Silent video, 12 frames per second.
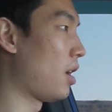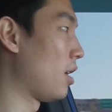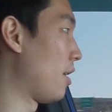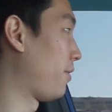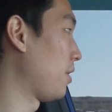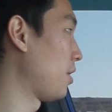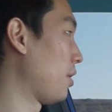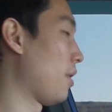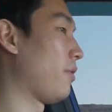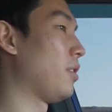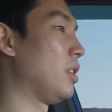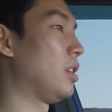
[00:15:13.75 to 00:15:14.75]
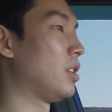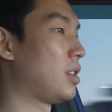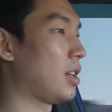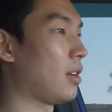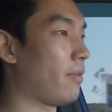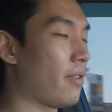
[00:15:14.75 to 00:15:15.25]
if you need to
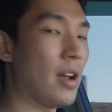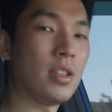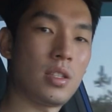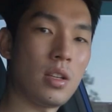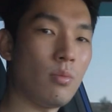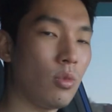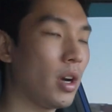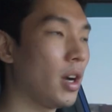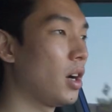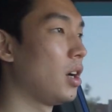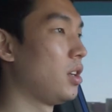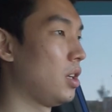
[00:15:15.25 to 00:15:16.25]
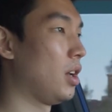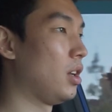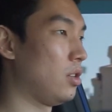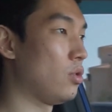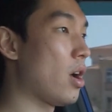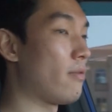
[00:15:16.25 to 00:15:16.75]
take your friends somewhere,
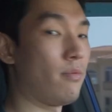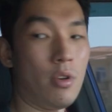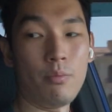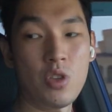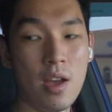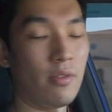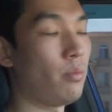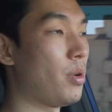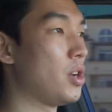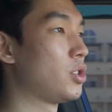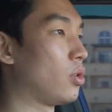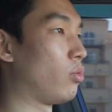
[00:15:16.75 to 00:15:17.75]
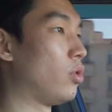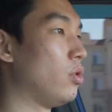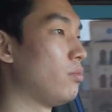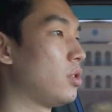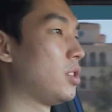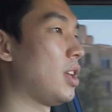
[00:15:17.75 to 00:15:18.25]
you have a bunch of
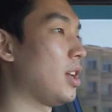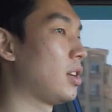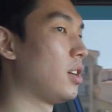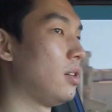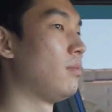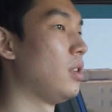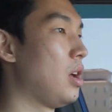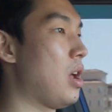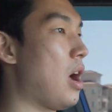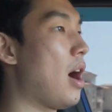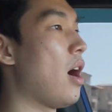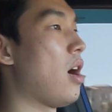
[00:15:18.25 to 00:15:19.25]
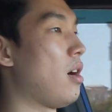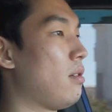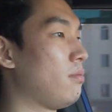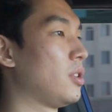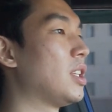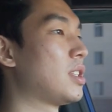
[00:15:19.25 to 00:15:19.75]
room to take them.
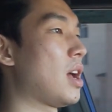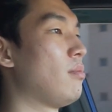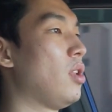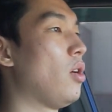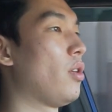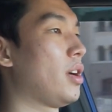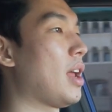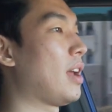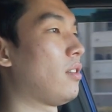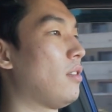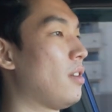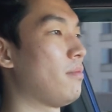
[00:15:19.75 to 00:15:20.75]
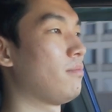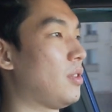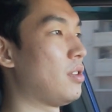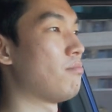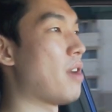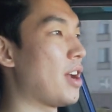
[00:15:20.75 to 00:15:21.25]
Since I'm lowered,
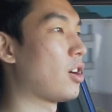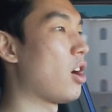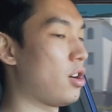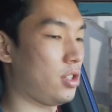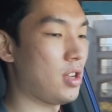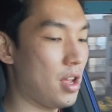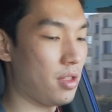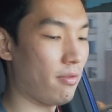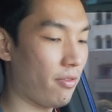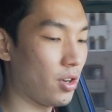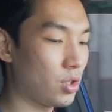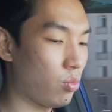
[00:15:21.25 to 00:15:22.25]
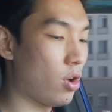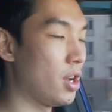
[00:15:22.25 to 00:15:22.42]
my car is not the first